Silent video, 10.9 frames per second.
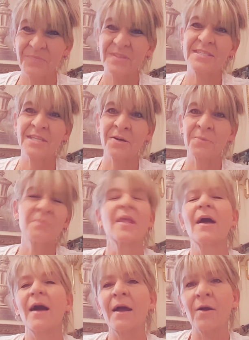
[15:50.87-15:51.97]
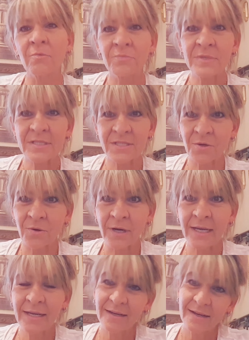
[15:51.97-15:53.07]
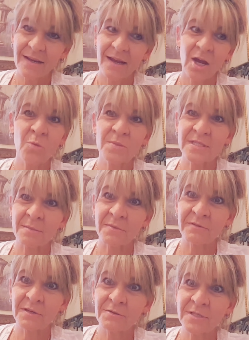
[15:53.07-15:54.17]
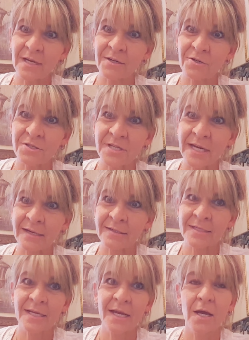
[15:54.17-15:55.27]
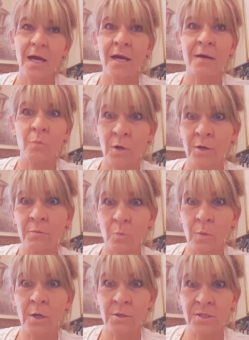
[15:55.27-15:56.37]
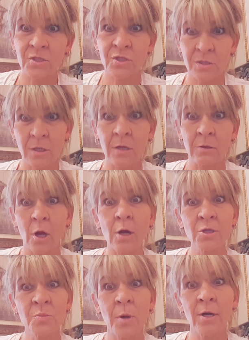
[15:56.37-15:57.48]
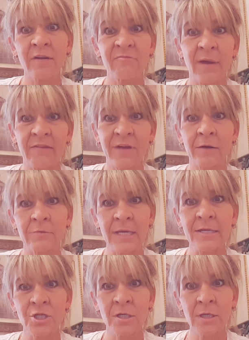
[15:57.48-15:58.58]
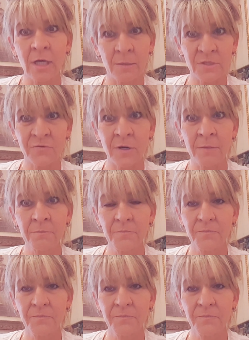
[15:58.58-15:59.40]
So I hope this story helps some of you to understand uh, where, where a, a large part of my foundation comes from,